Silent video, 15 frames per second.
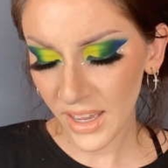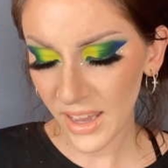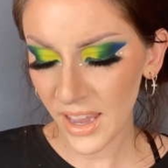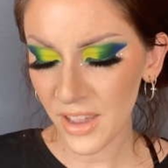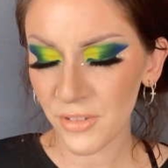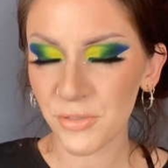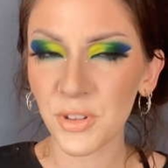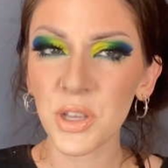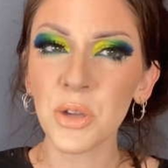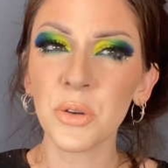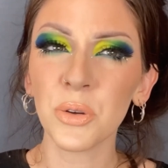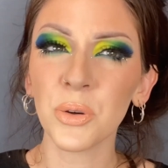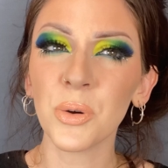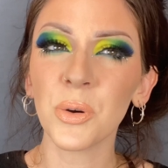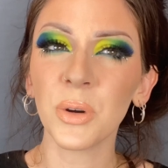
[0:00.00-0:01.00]
If
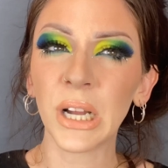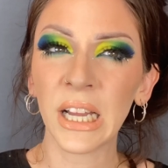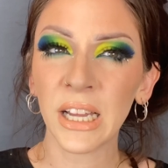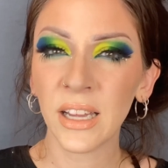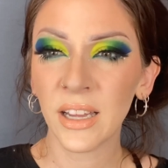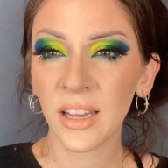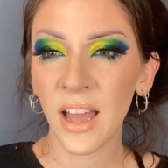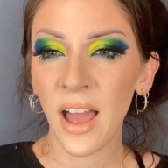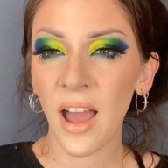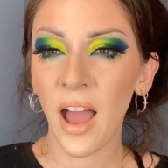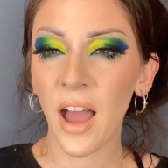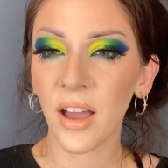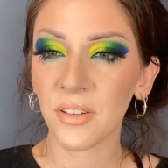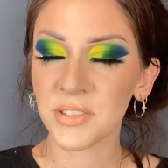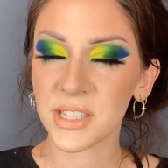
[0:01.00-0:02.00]
you
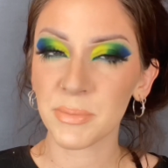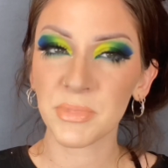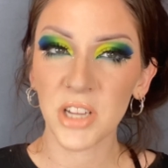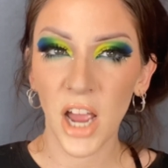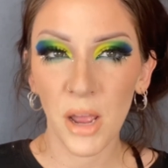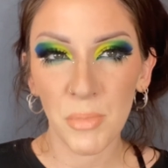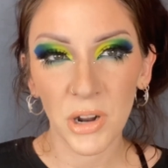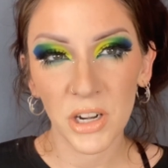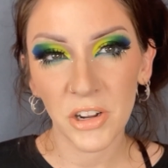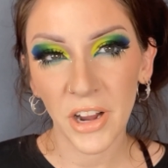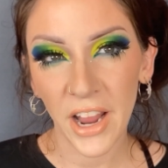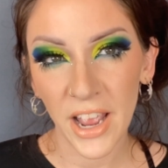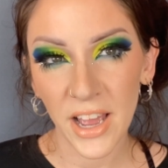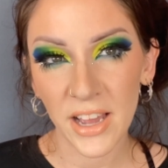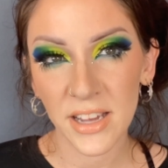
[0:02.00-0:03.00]
have some time on your
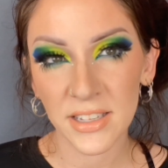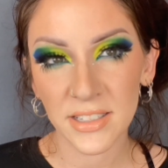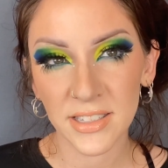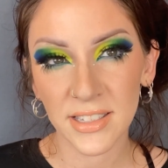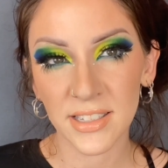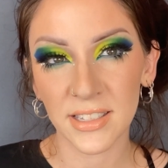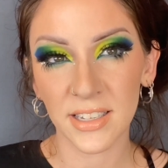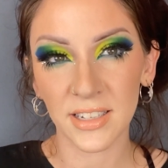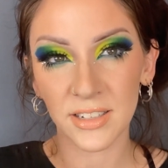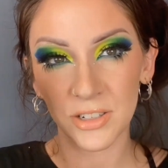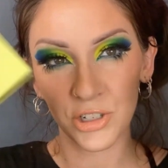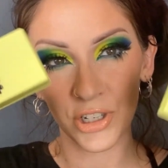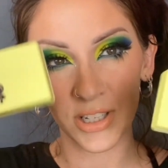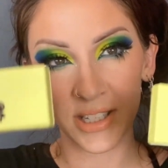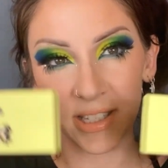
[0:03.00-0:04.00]
hands to
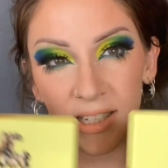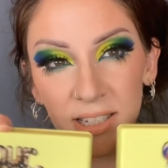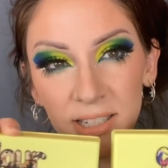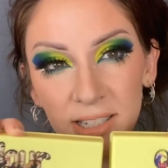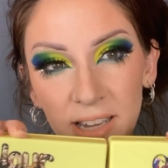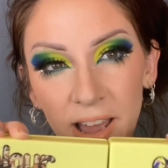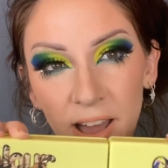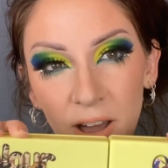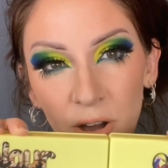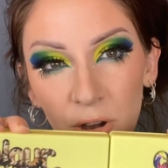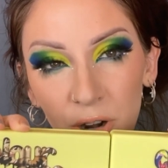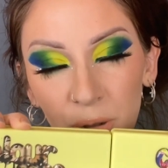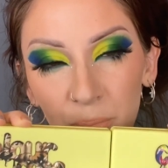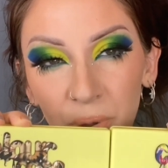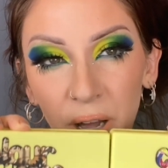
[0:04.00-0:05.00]
just sit
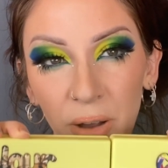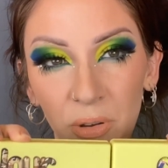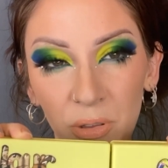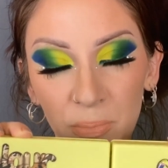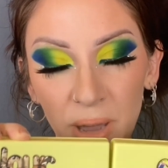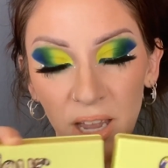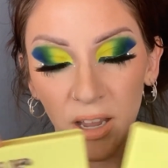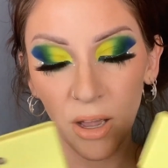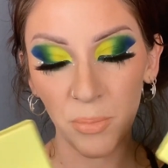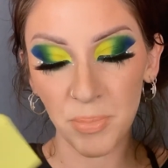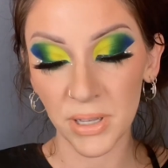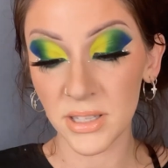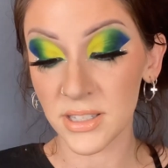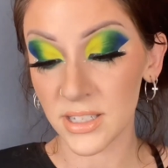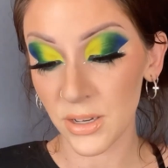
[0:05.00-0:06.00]
down and play with makeup
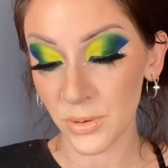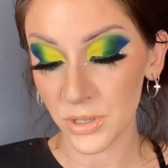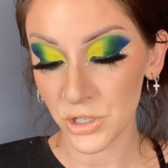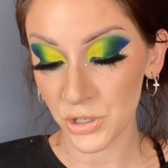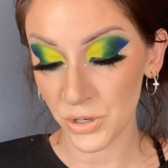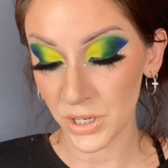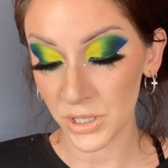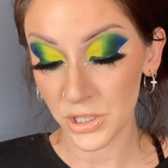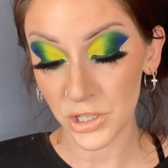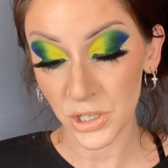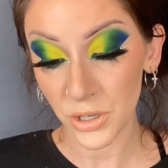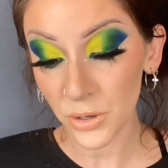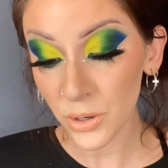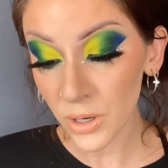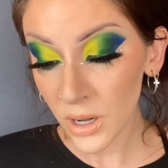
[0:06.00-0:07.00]
and see what you can
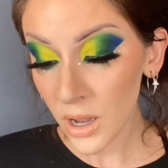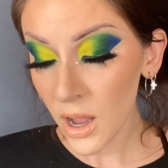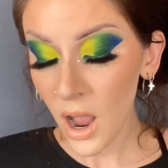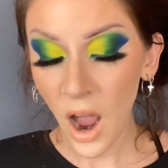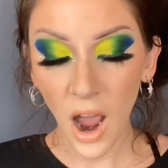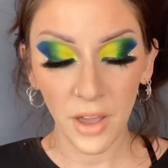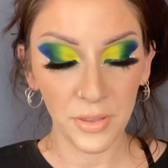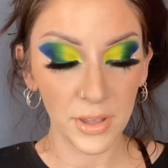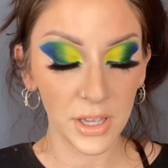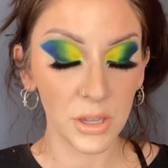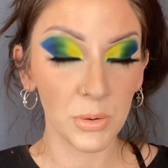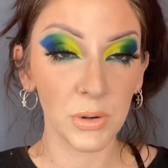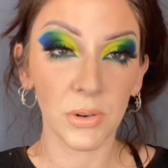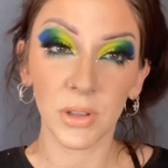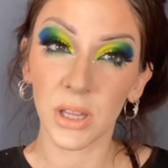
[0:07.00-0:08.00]
do, I think you
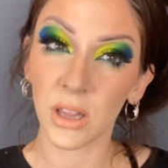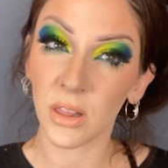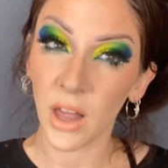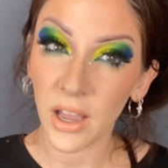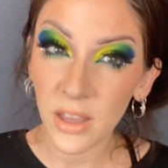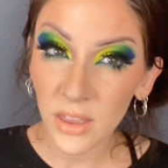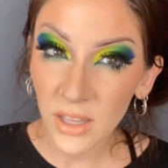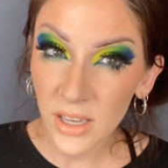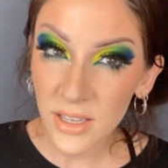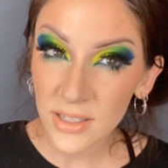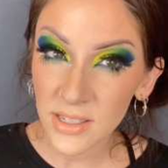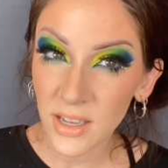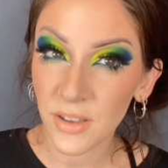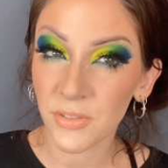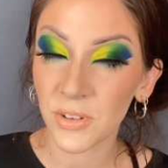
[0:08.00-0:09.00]
would really like these.
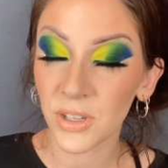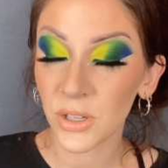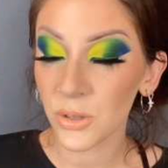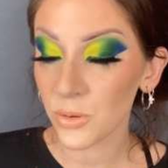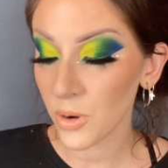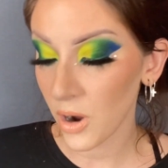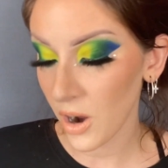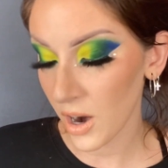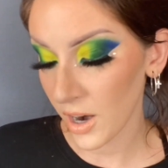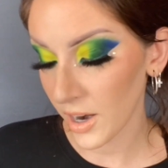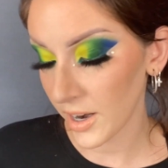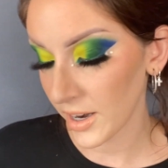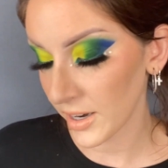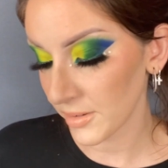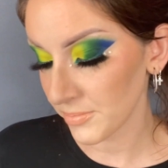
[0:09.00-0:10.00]
If you
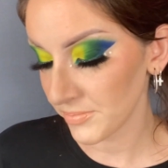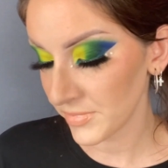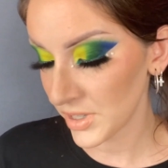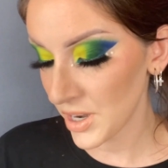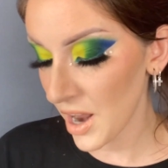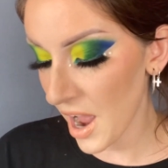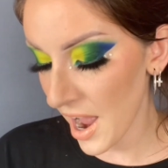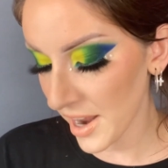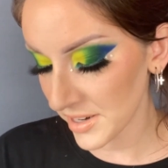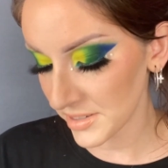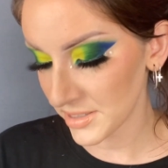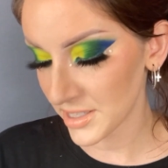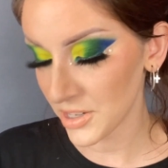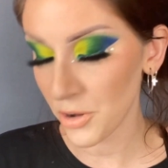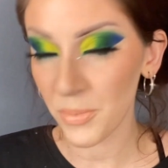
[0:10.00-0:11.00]
are not
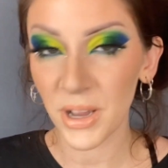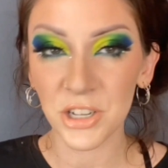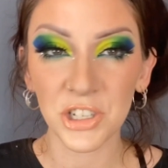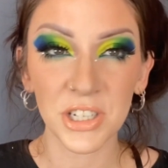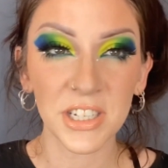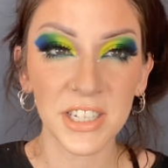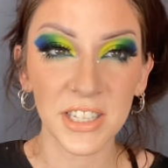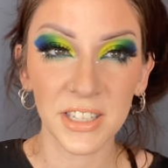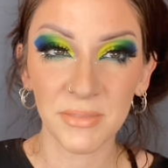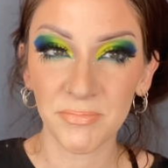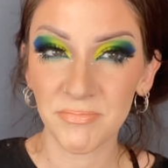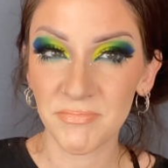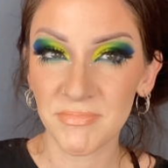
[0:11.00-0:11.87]
so much into